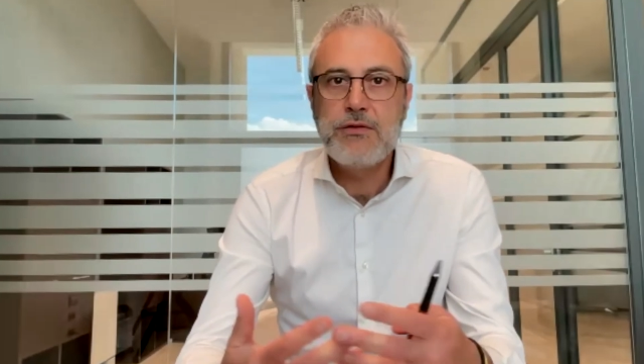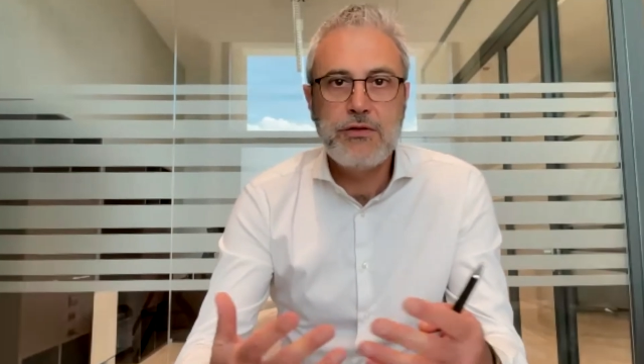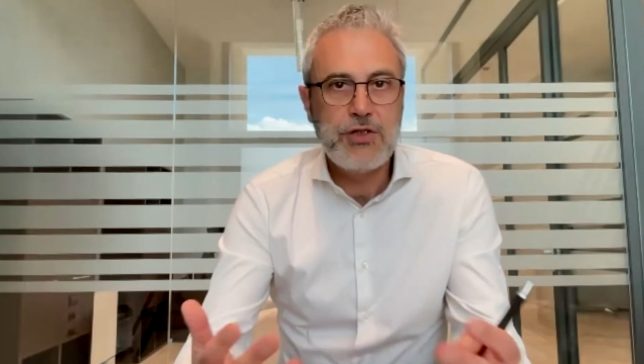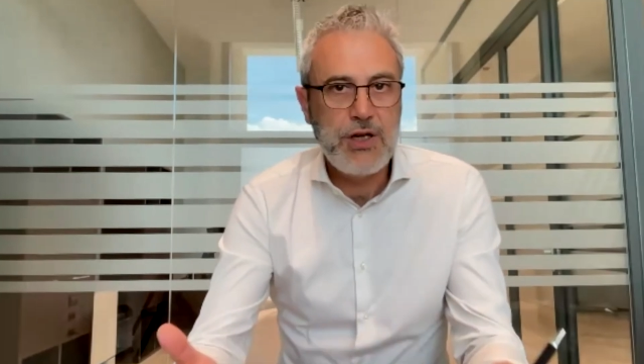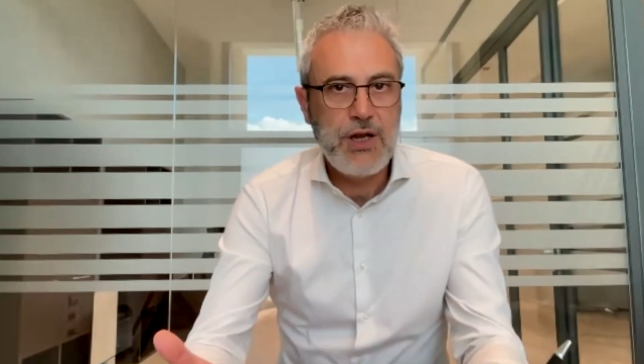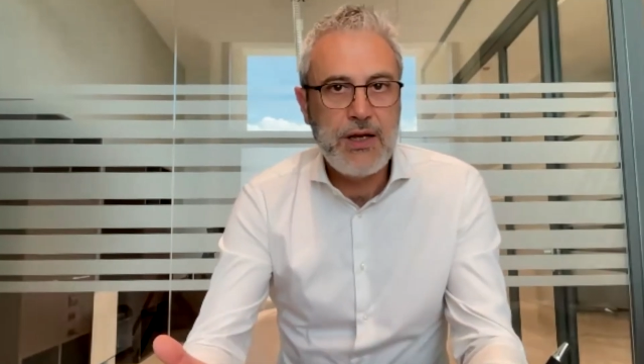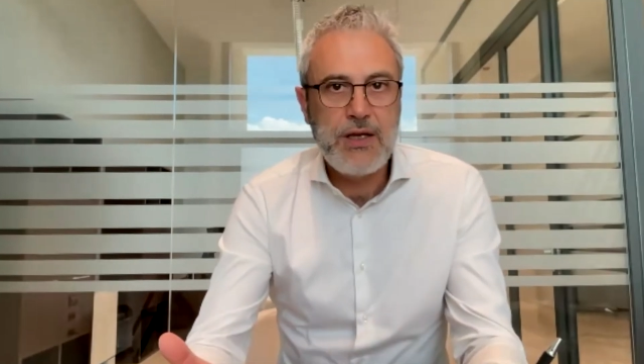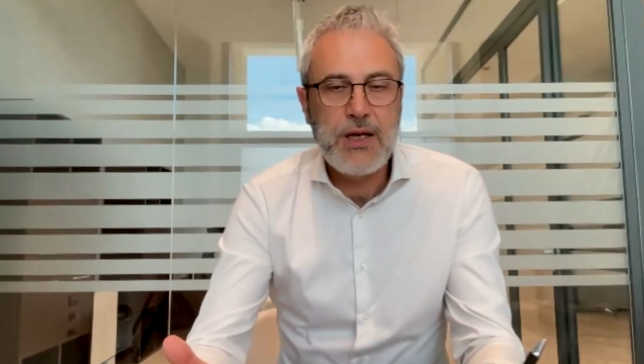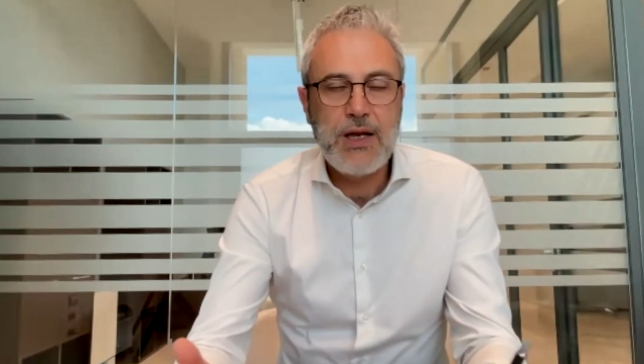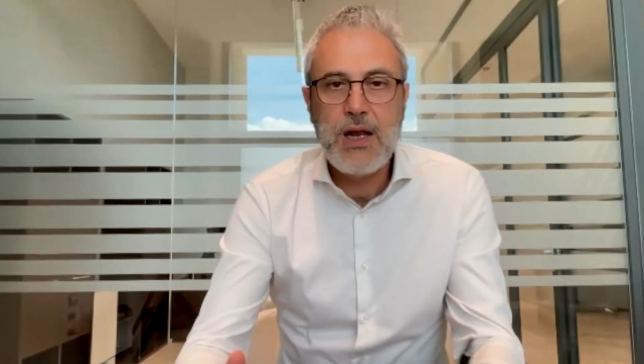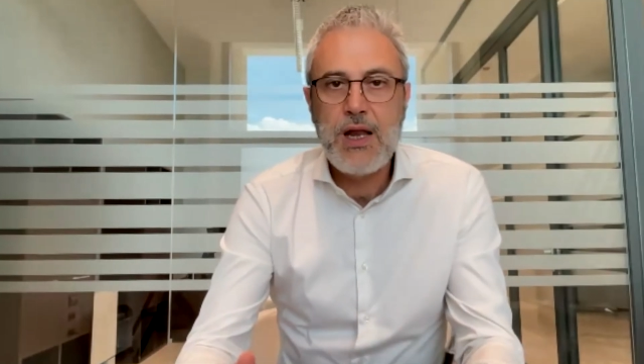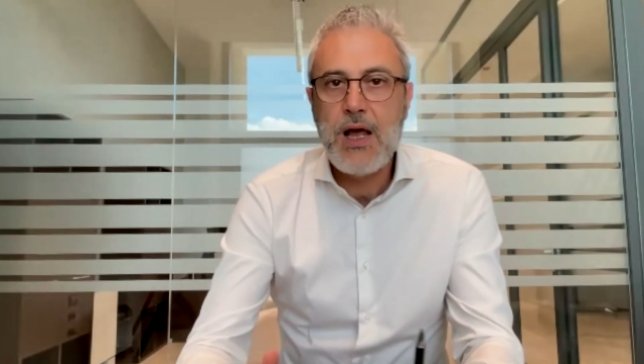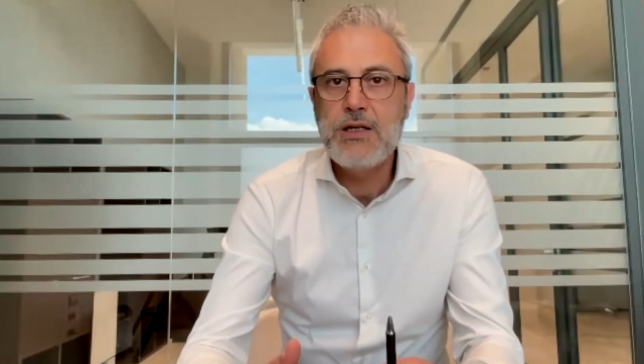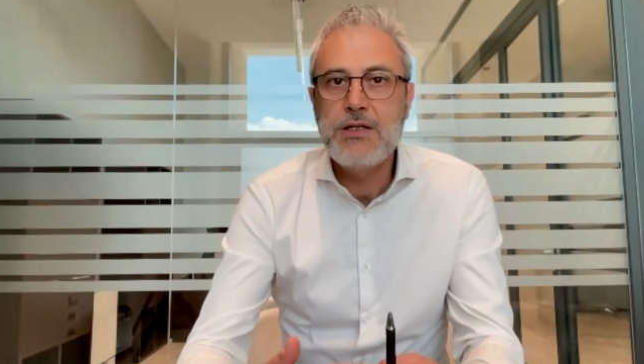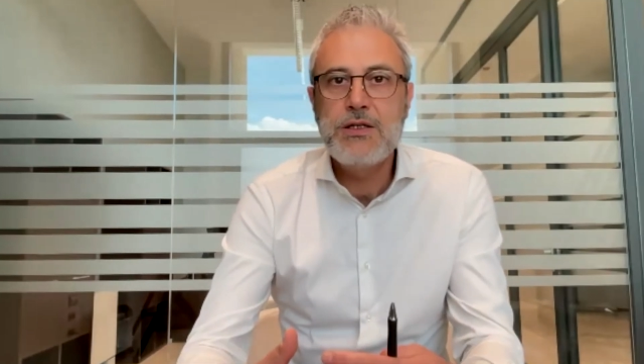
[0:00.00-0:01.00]
genetic
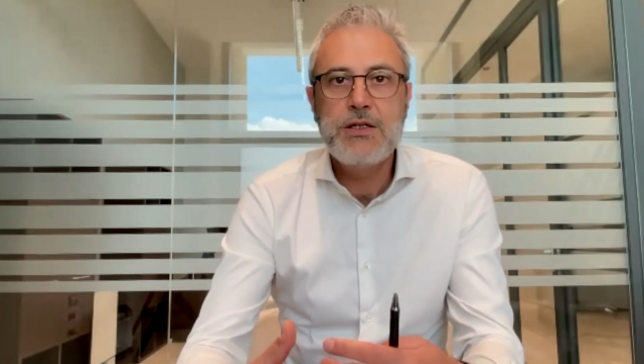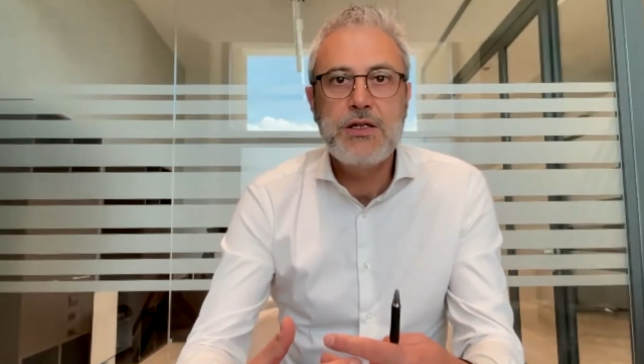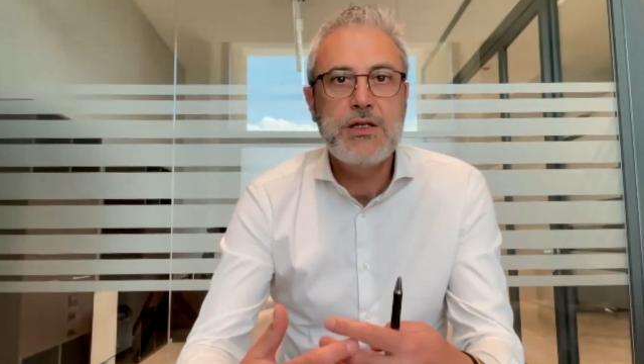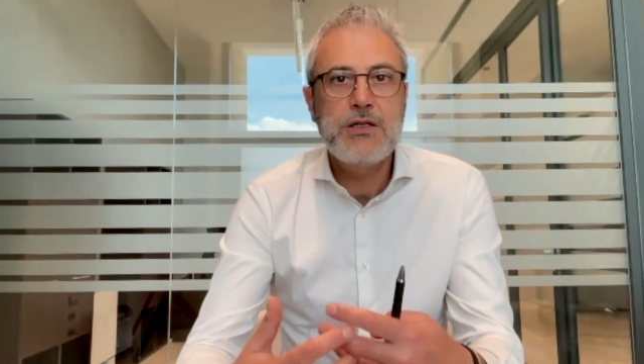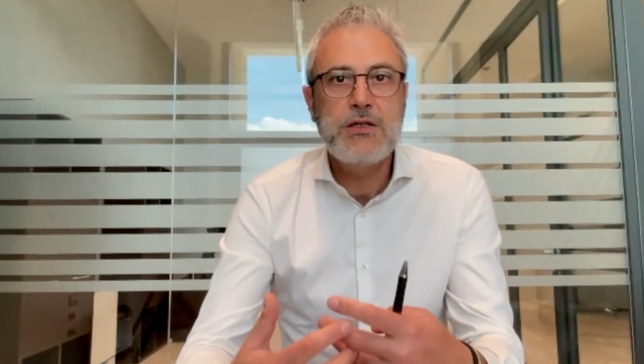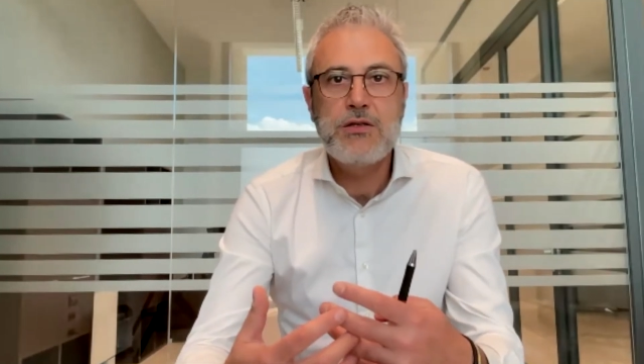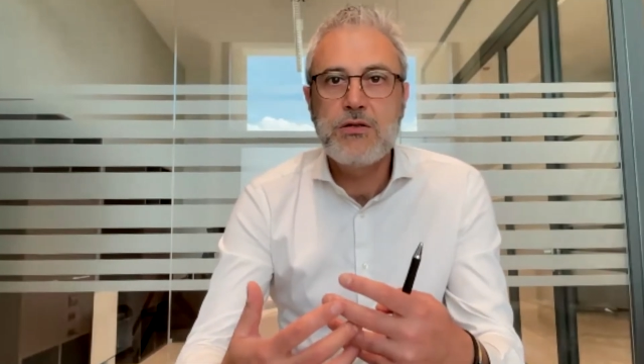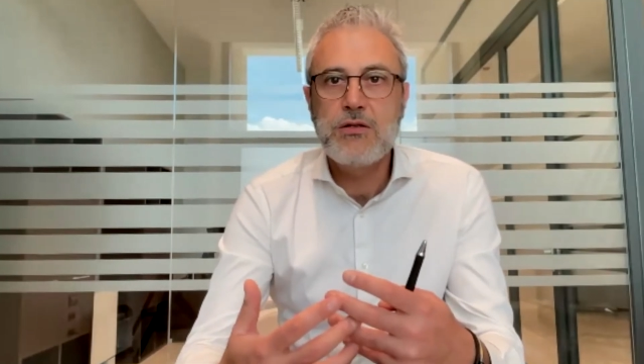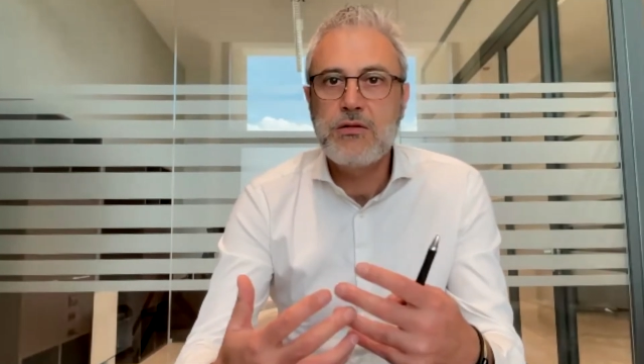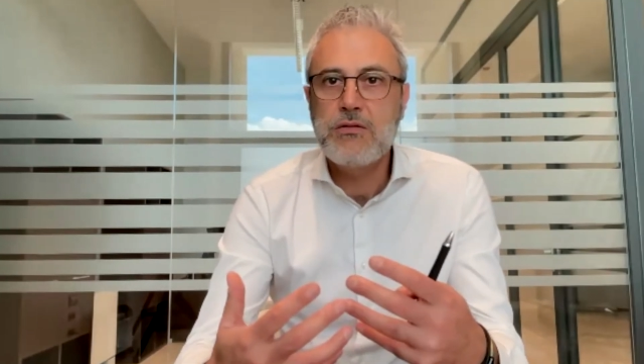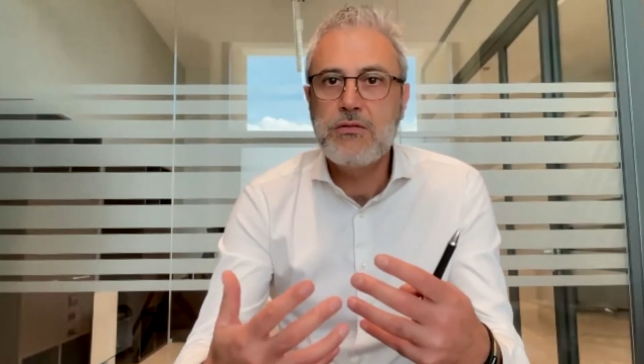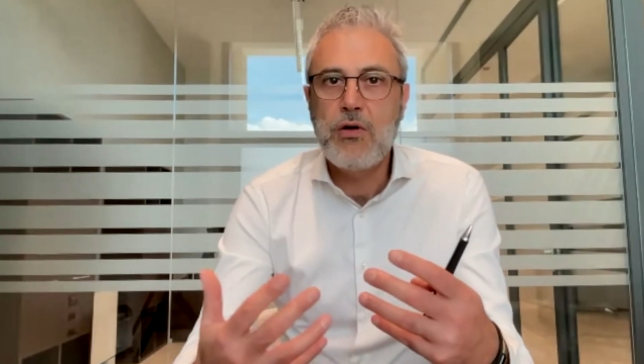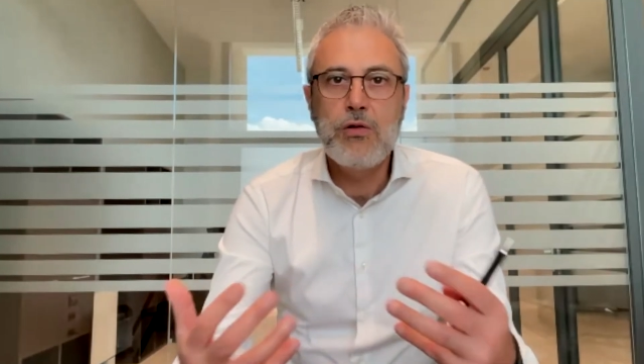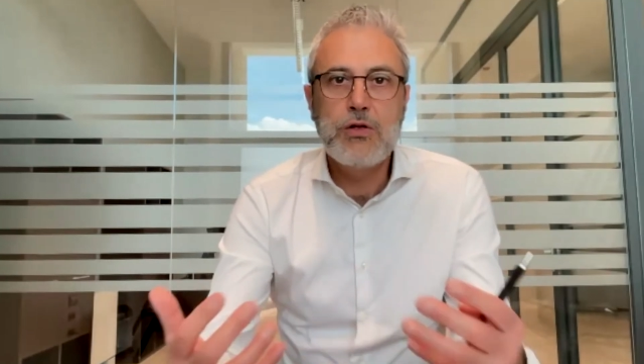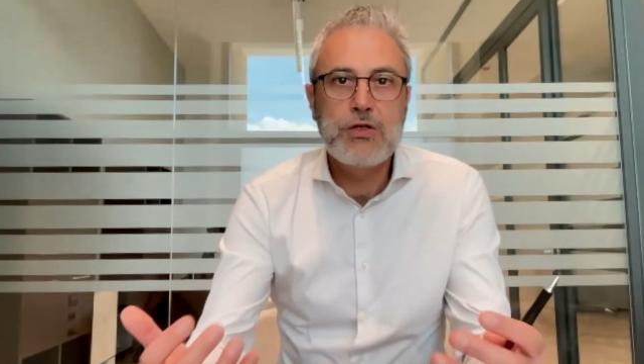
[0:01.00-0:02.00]
analysis,
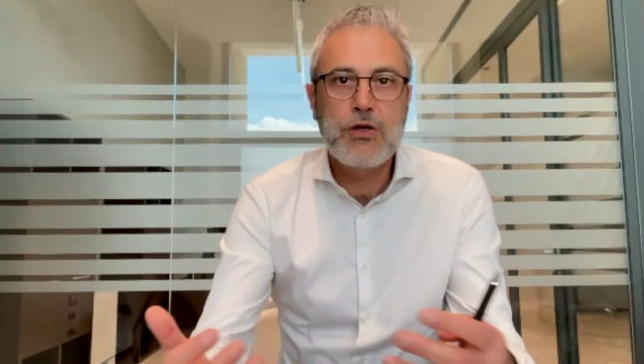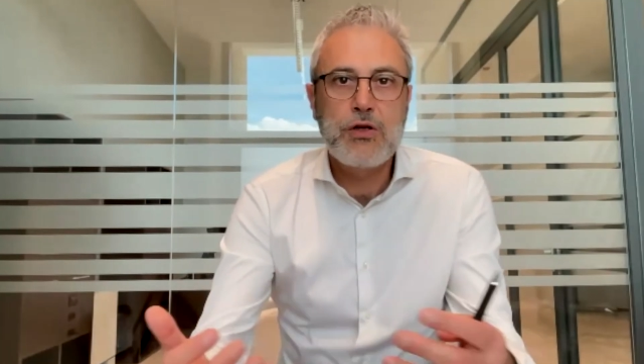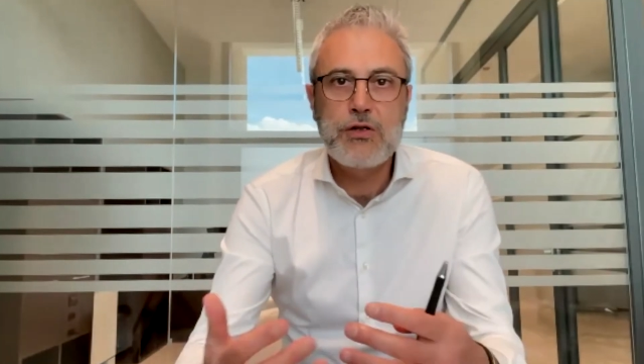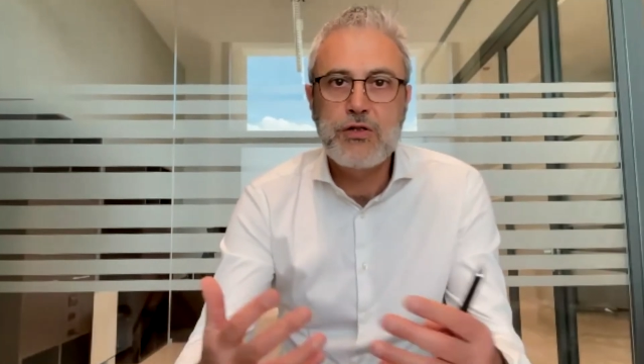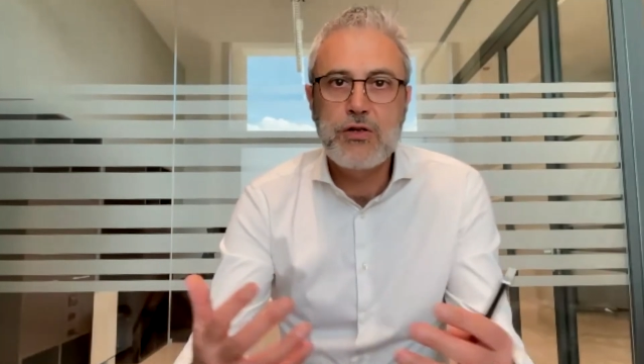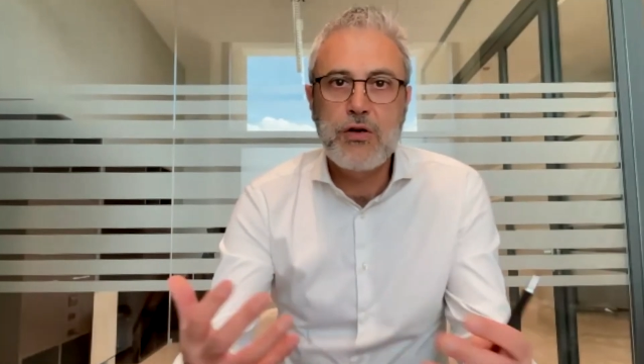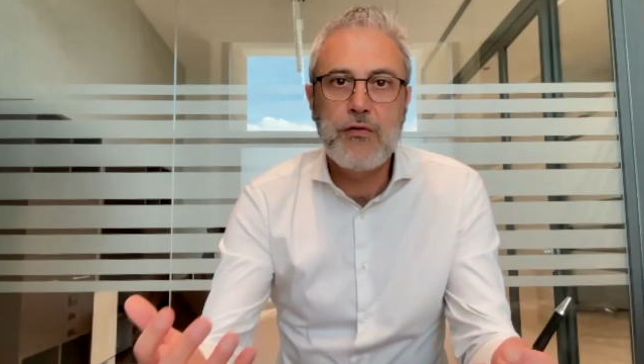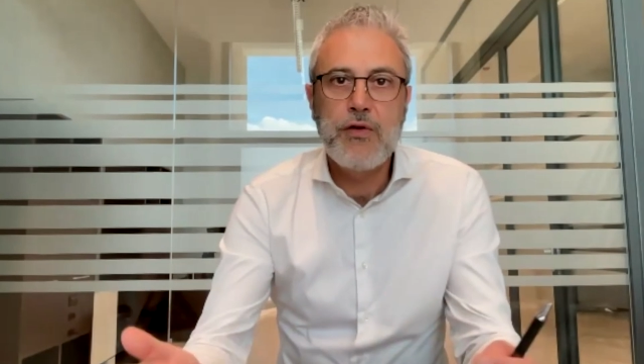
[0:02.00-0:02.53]
all sorts of